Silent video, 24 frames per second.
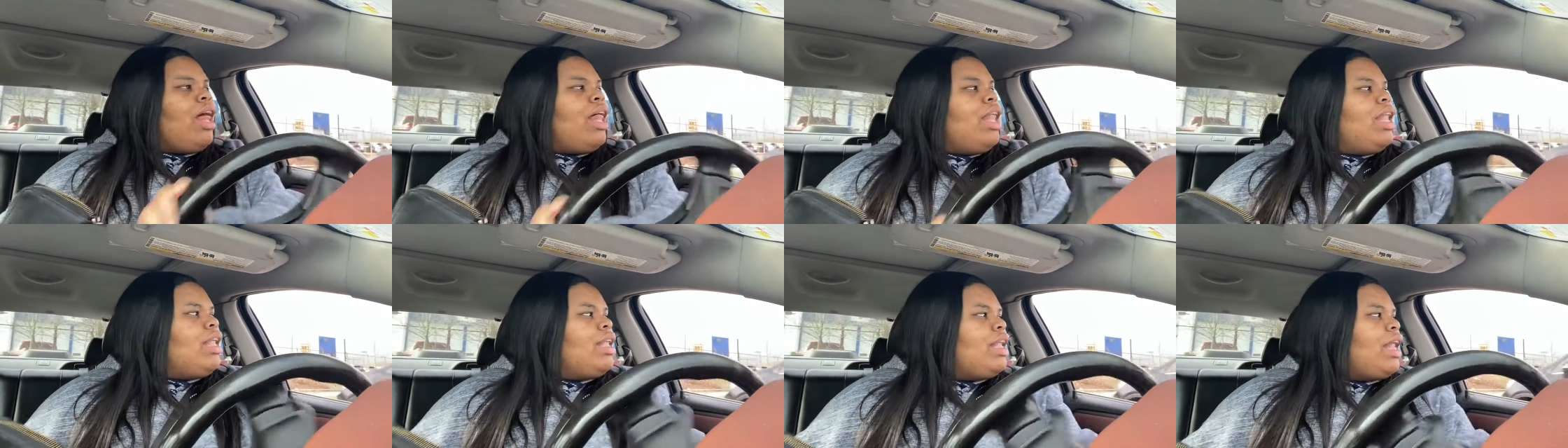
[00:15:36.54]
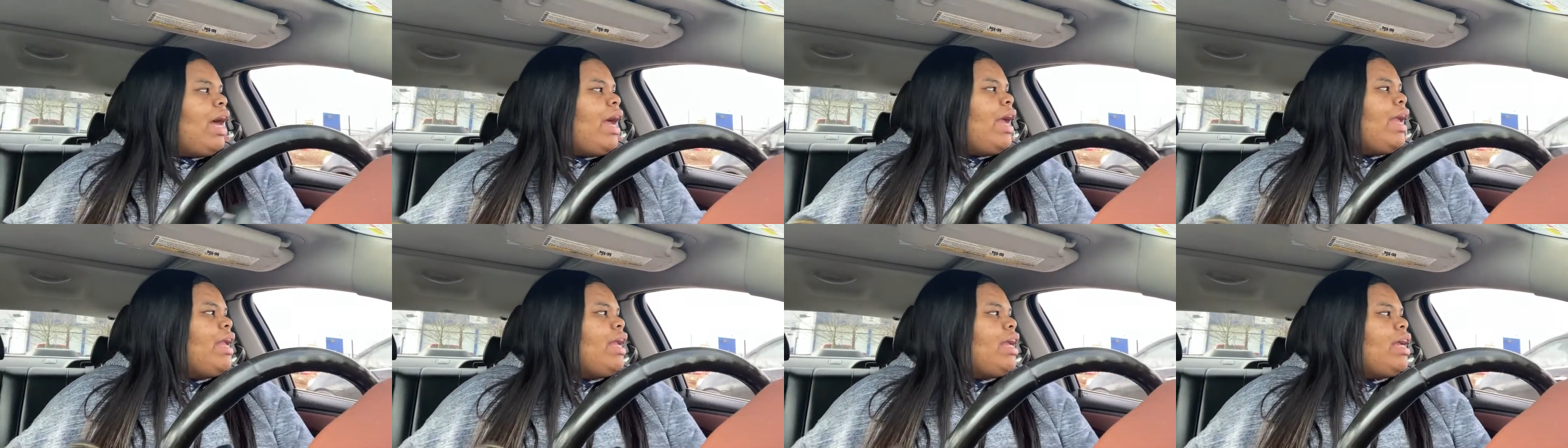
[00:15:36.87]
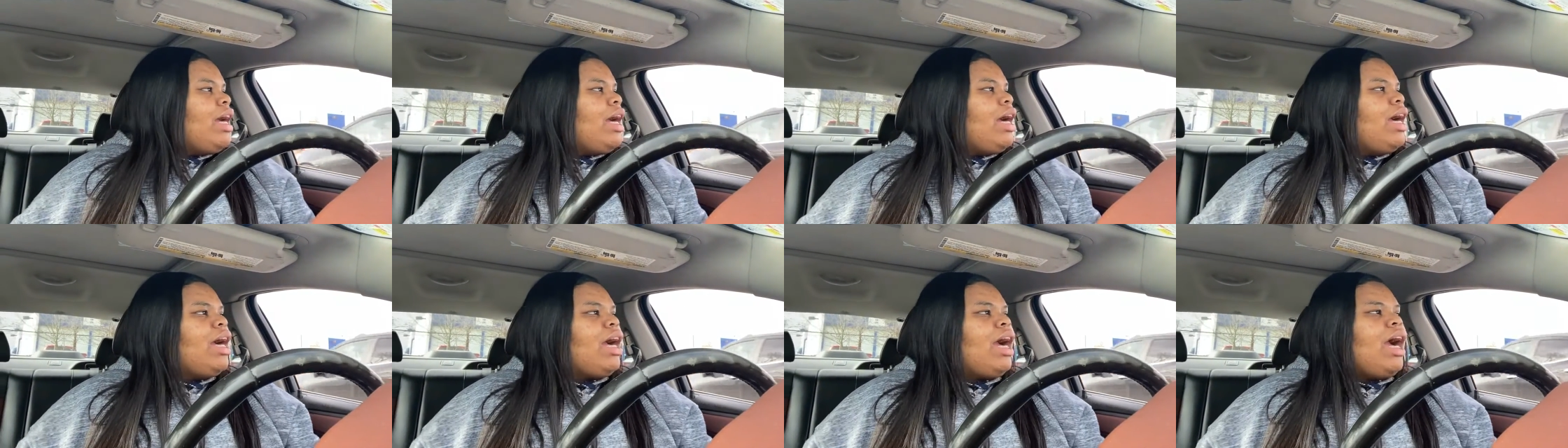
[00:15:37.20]
like,
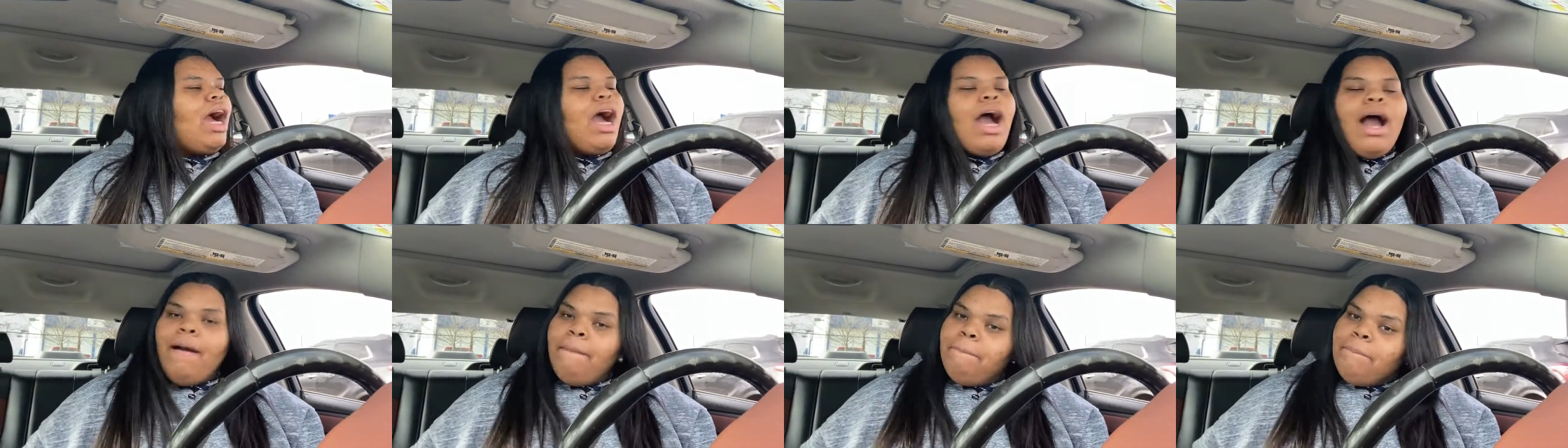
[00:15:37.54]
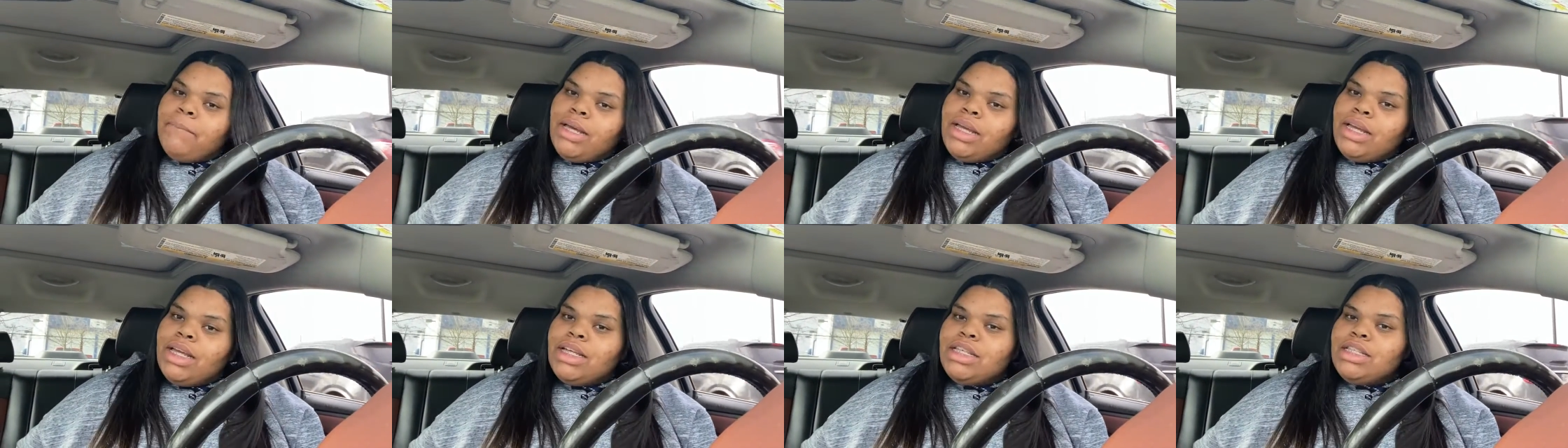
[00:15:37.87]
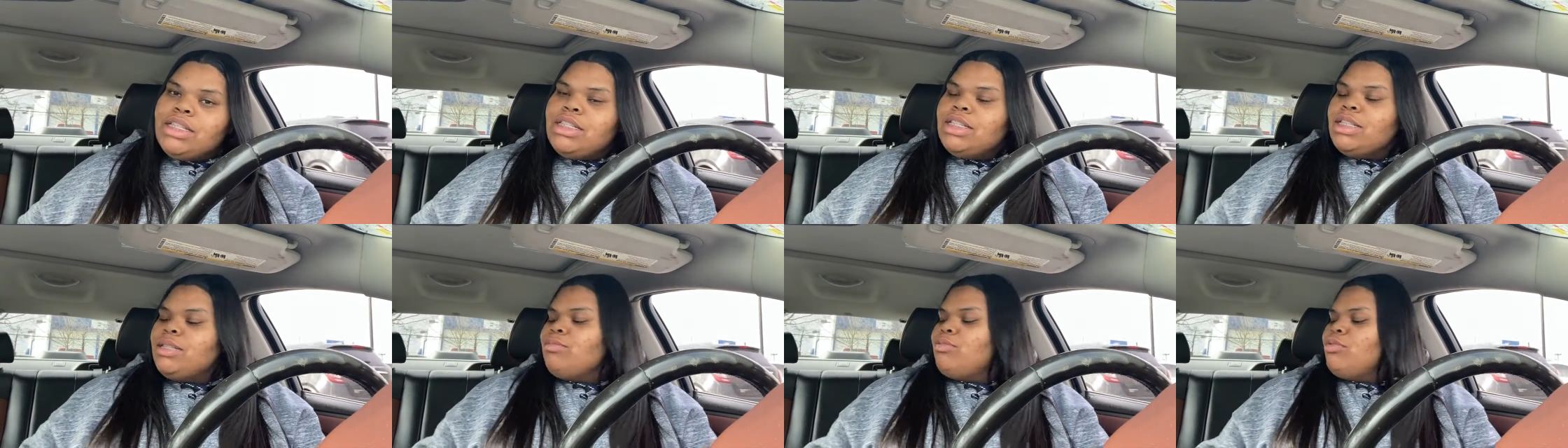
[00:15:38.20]
comment, and
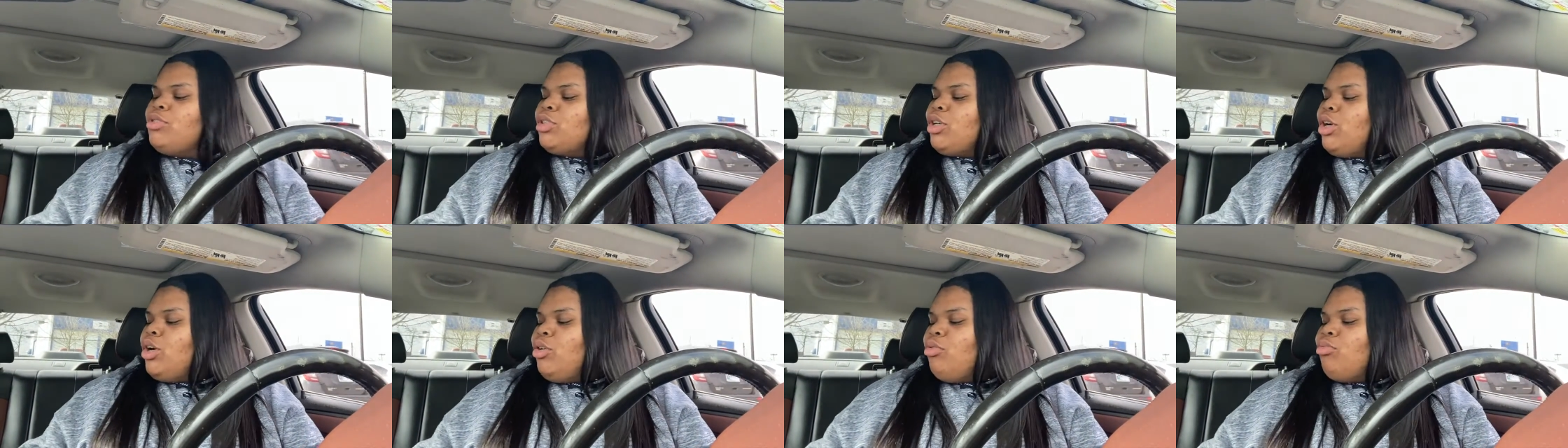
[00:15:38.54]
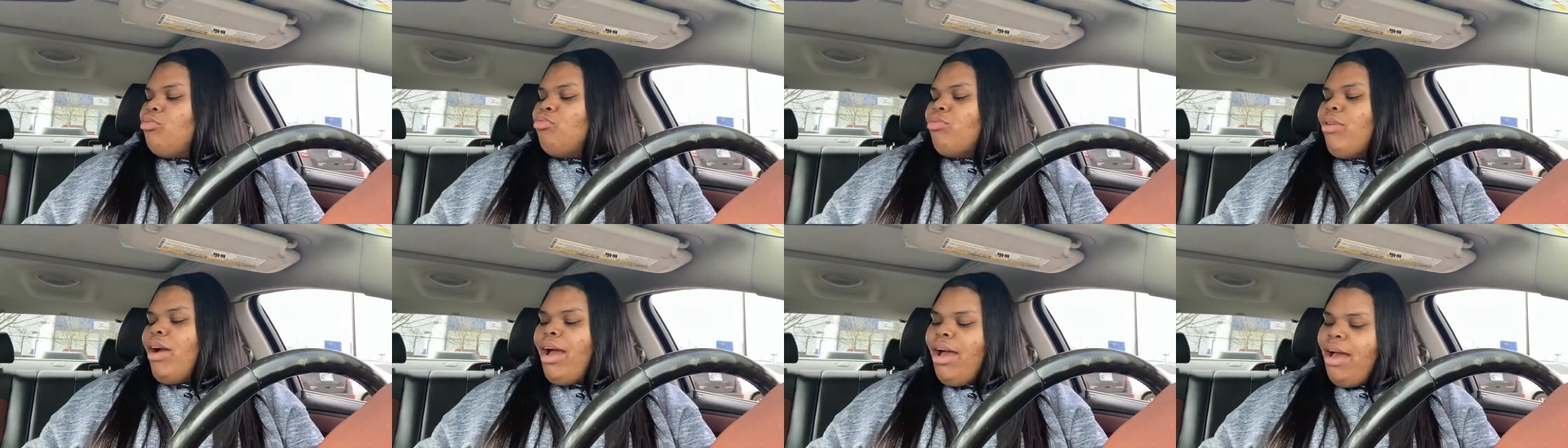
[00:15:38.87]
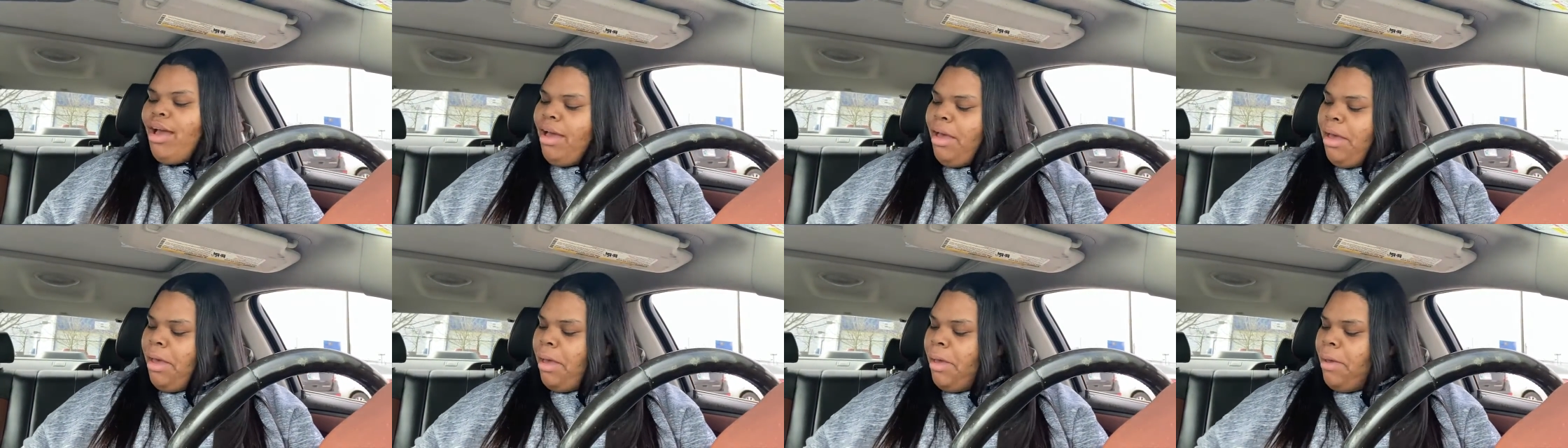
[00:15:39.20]

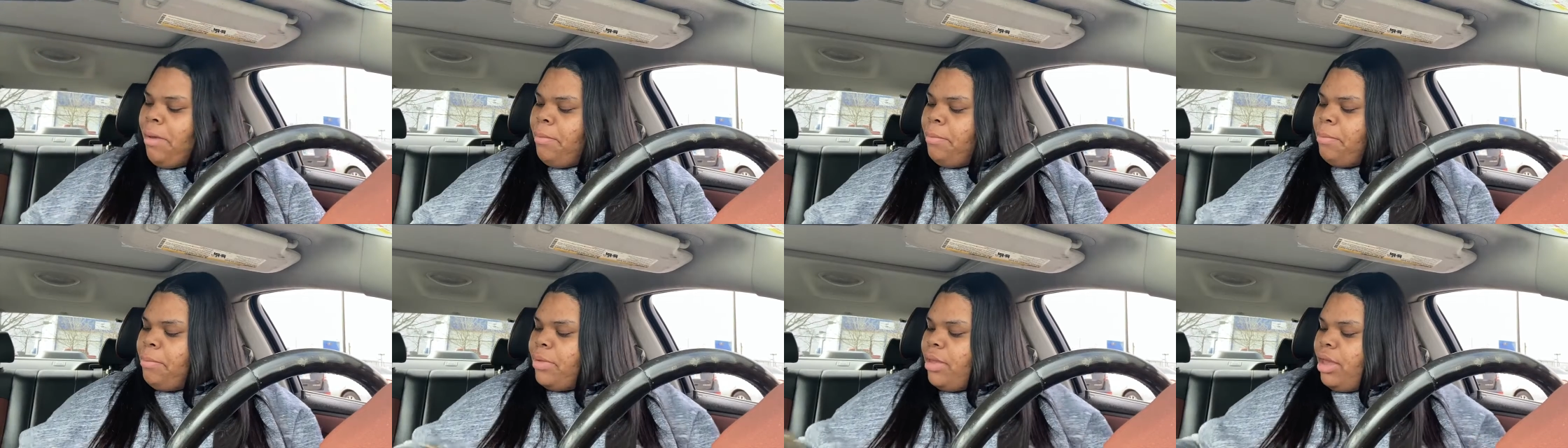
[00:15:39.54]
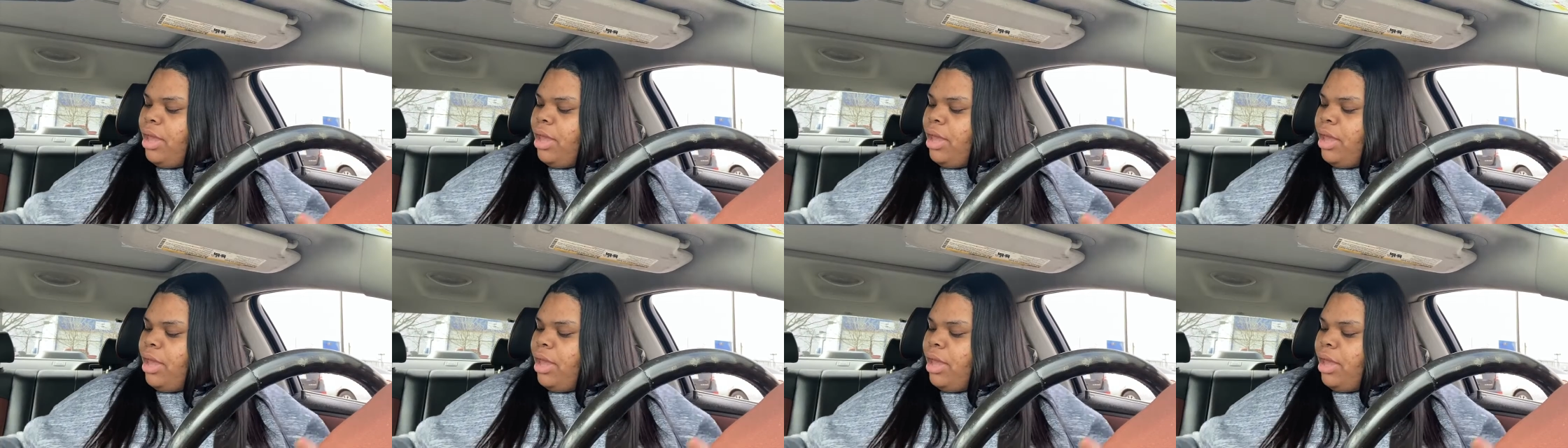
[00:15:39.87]
subscribe.